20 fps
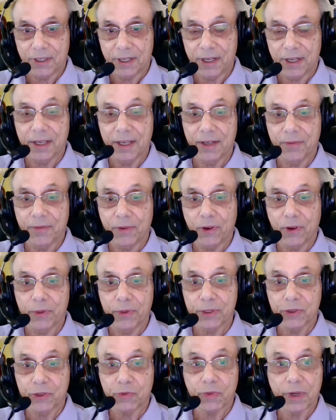I have
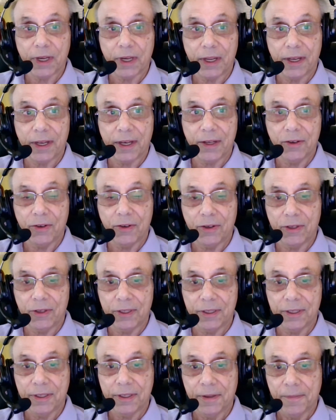always relied
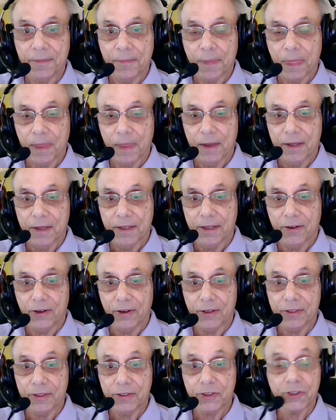on
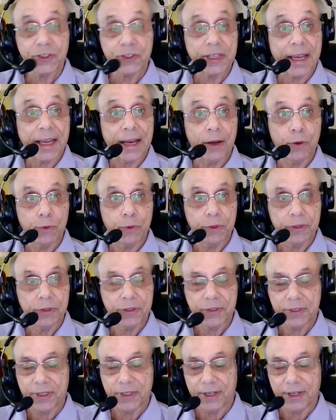sound